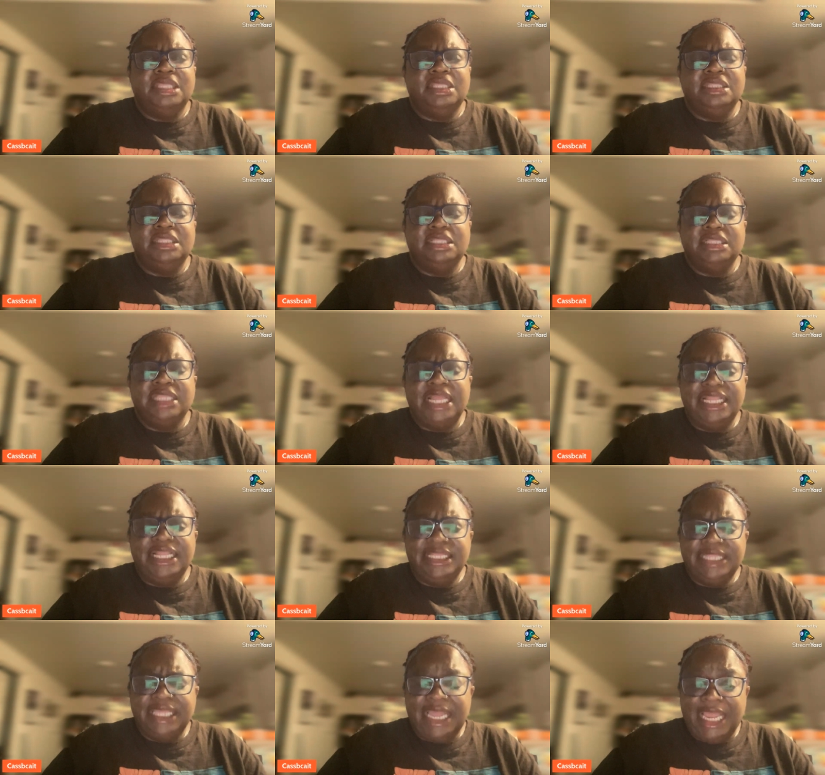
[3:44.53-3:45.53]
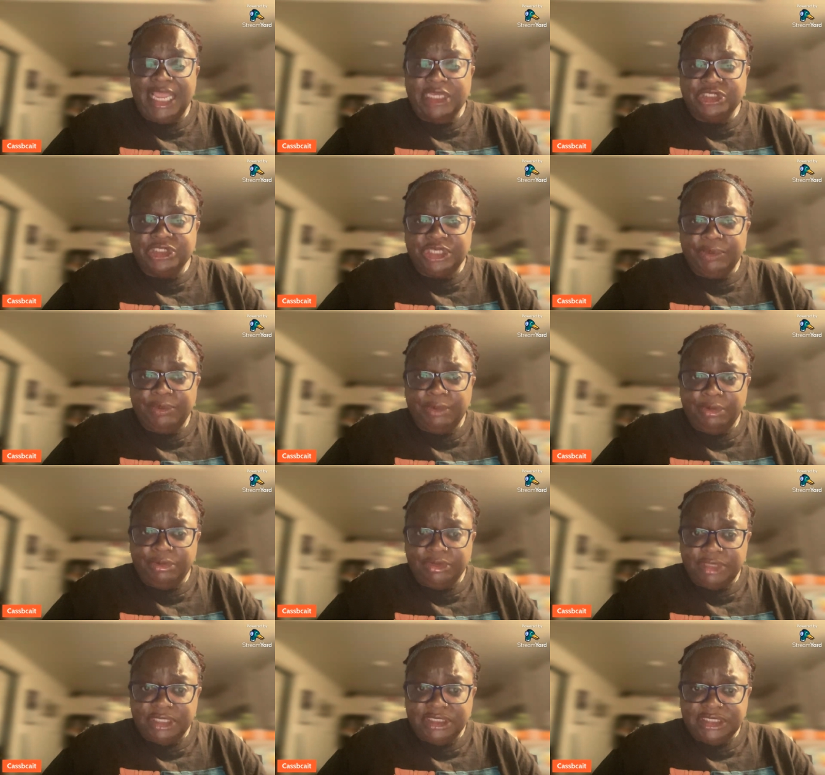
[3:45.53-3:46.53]
the lady that actually
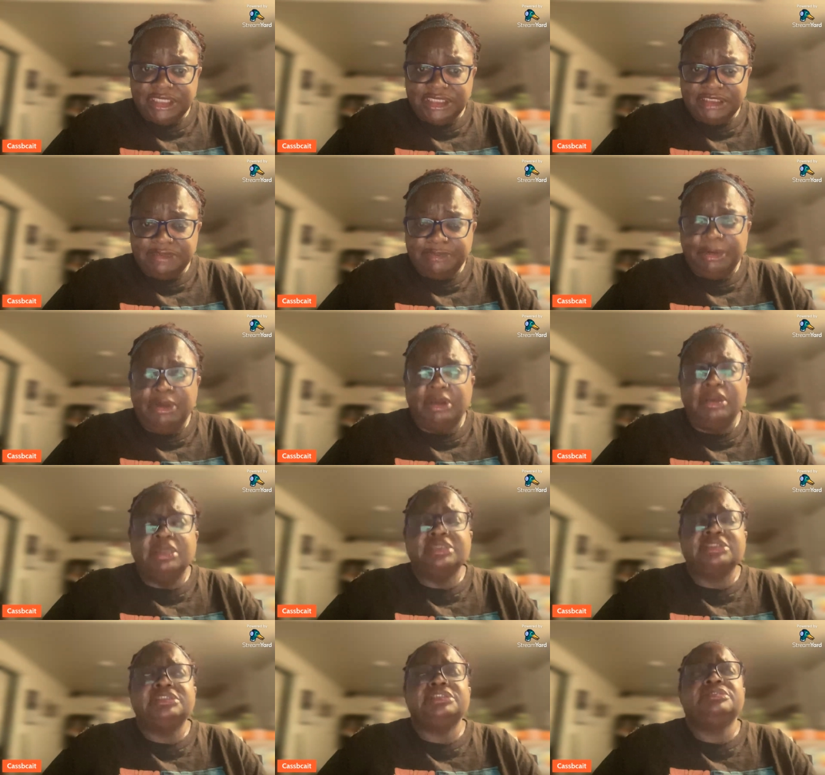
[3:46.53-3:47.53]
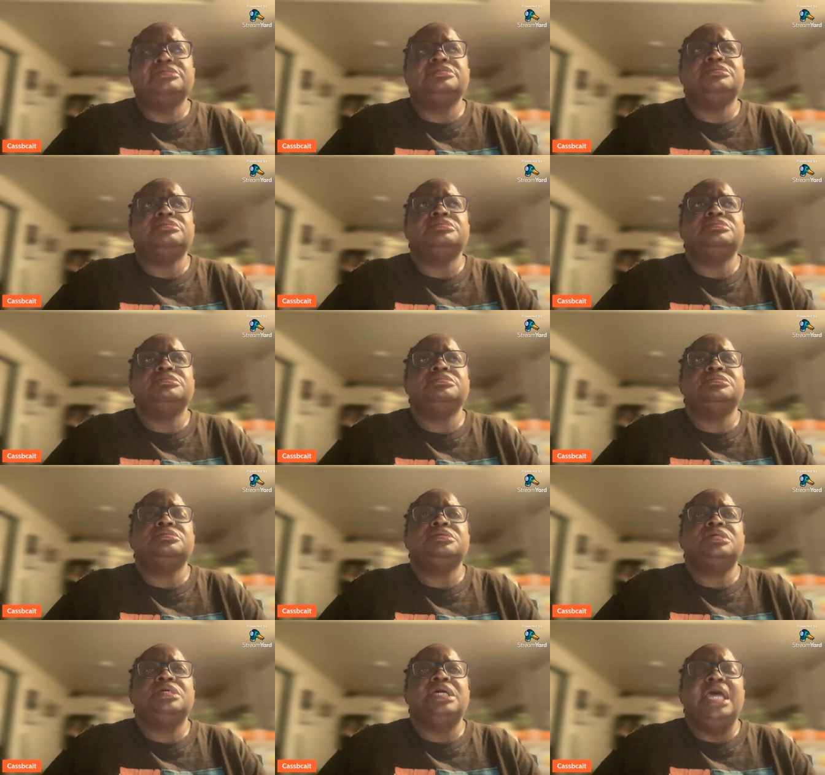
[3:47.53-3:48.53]
wrote the diss part
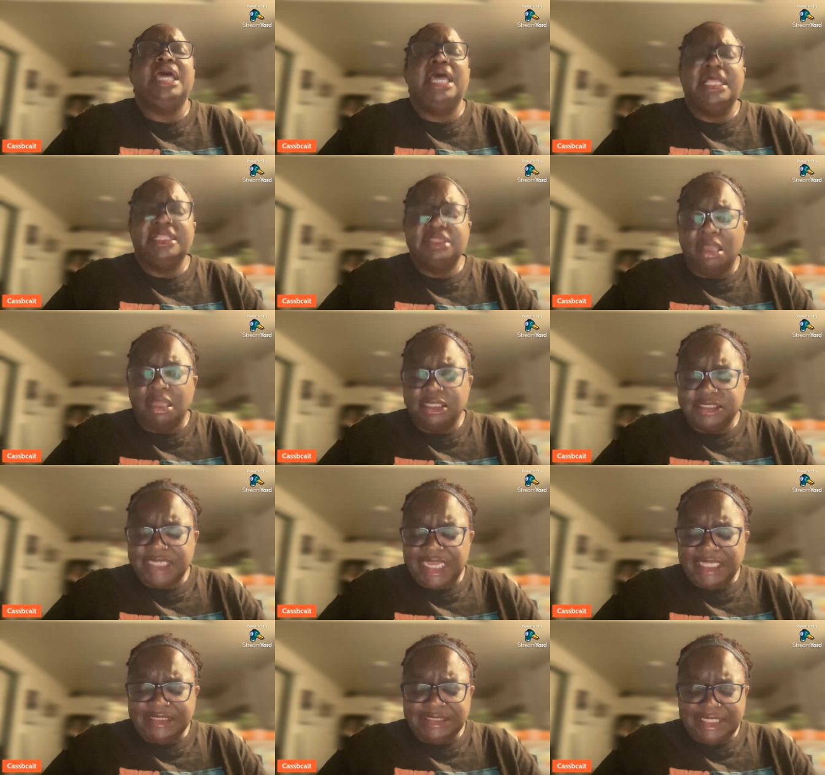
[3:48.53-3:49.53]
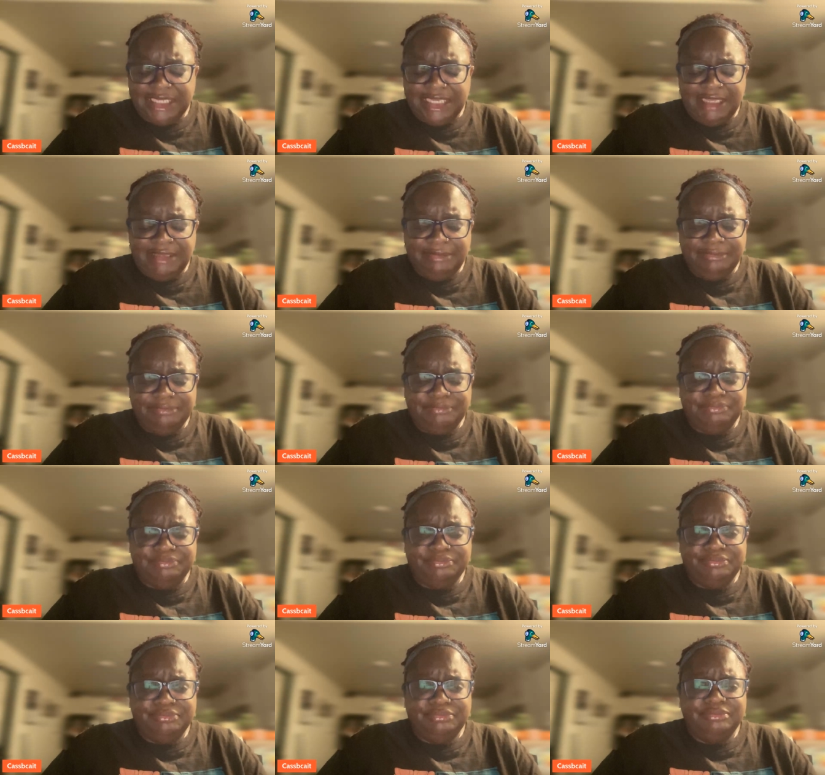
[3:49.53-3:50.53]
had the audacity.
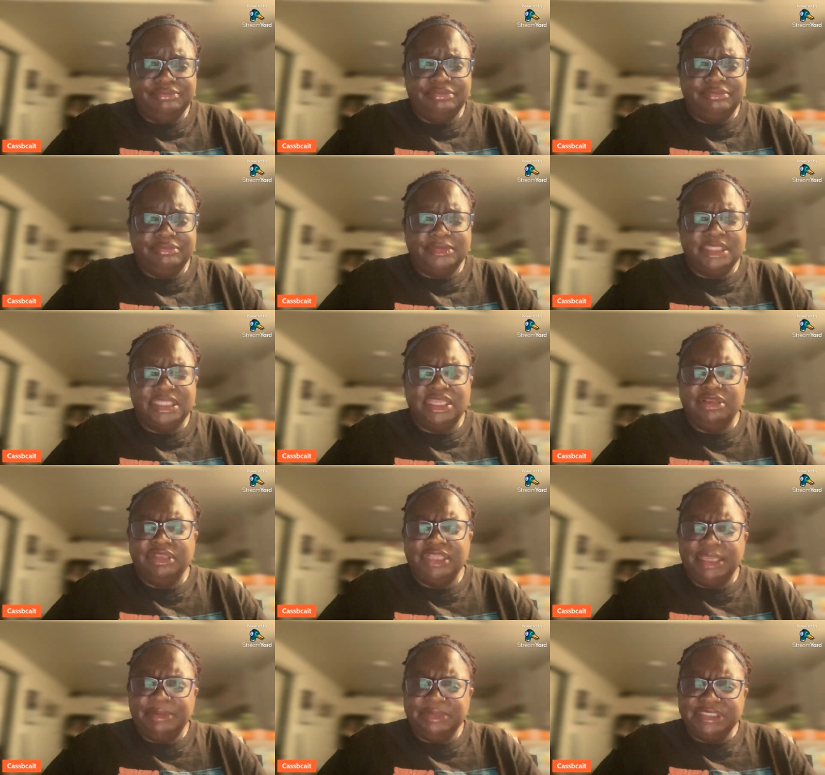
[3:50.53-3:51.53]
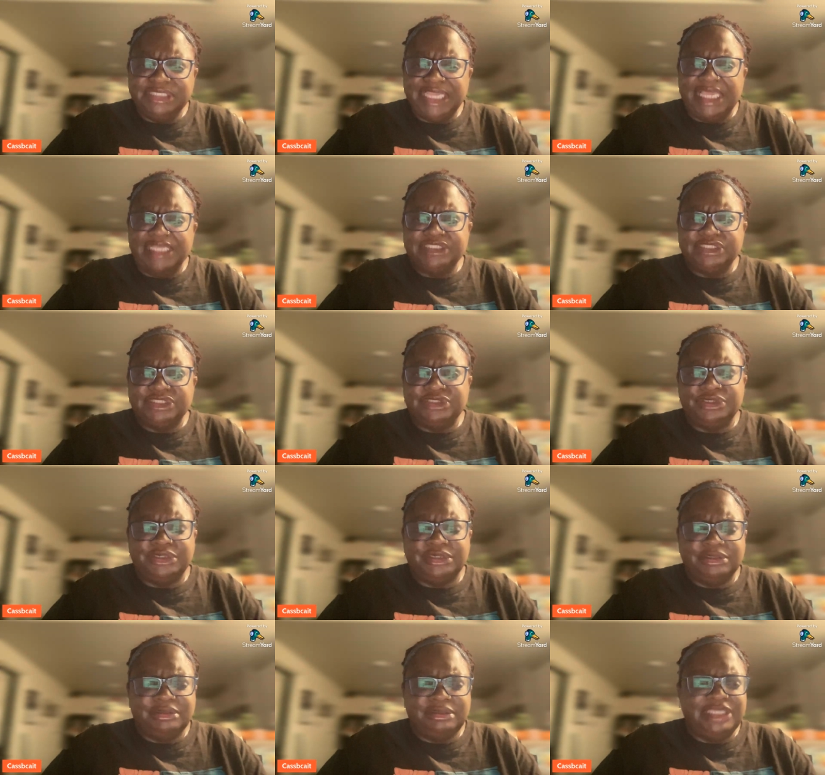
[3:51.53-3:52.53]
I think her name is
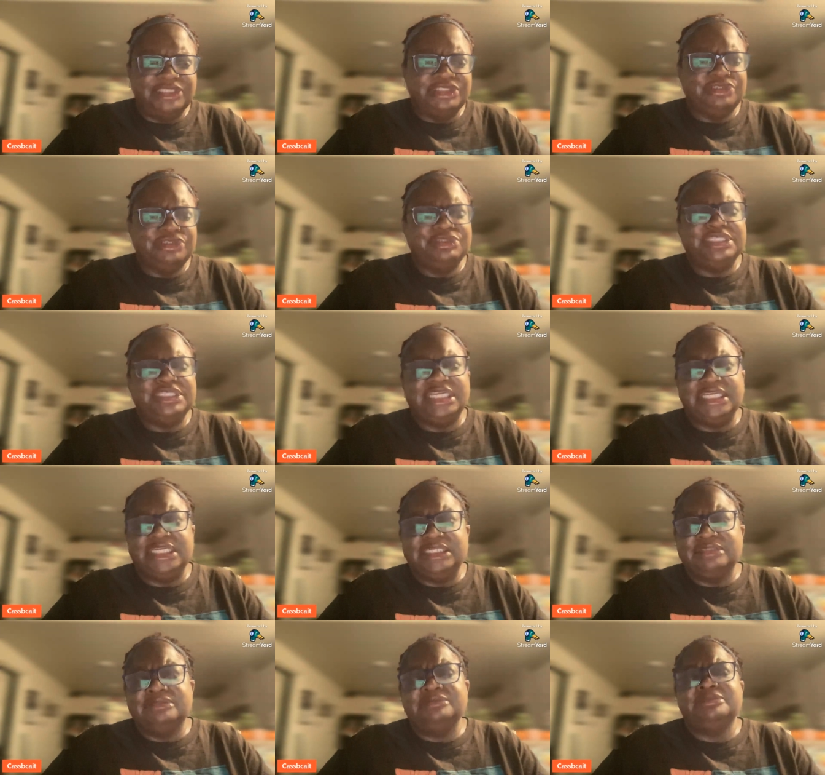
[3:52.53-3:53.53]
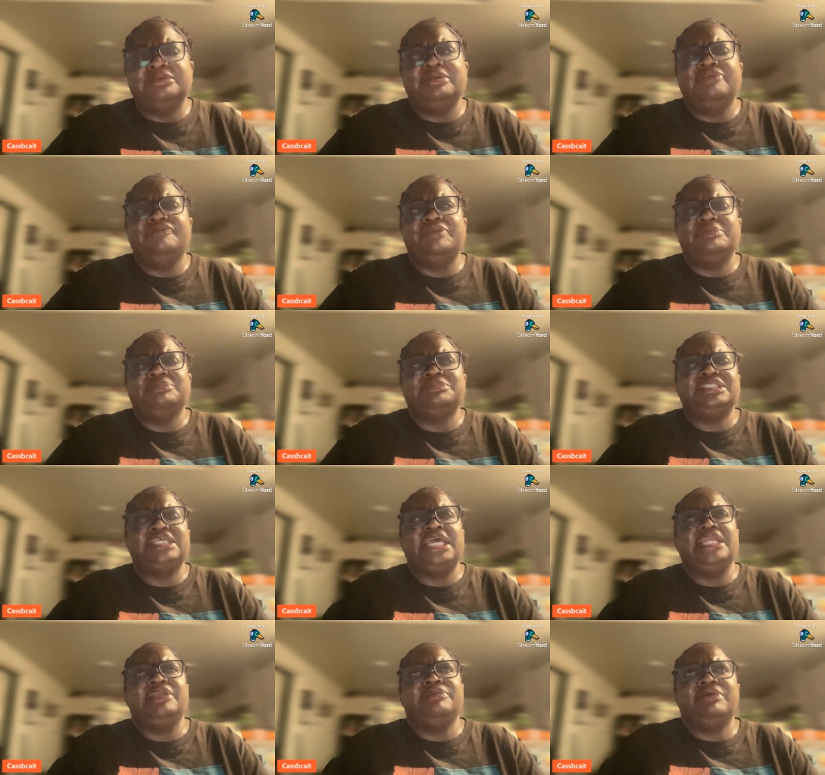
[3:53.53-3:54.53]
Esther Dean, if I'm
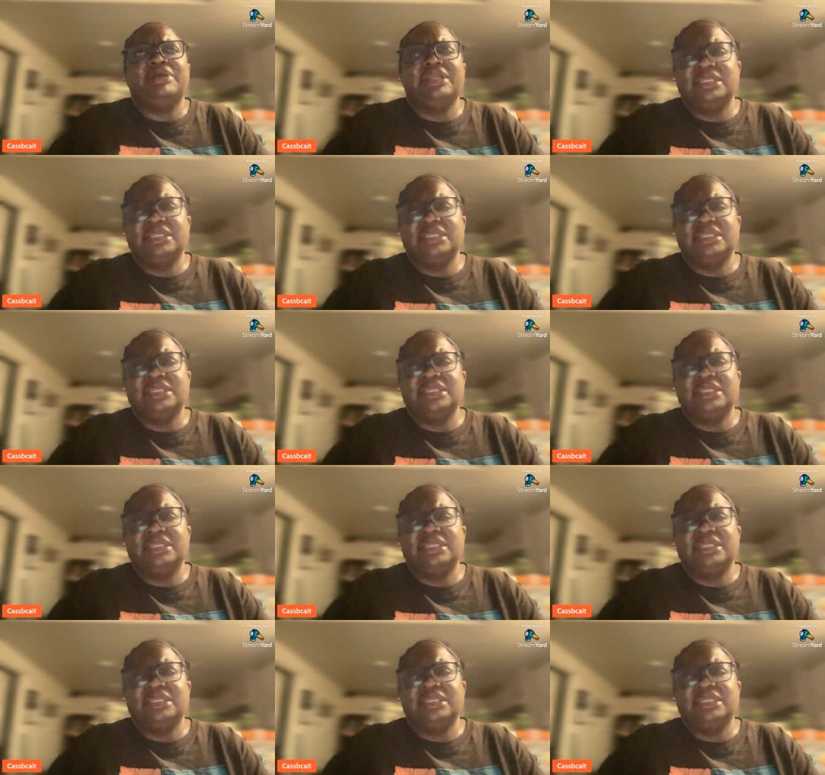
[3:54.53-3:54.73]
saying it right,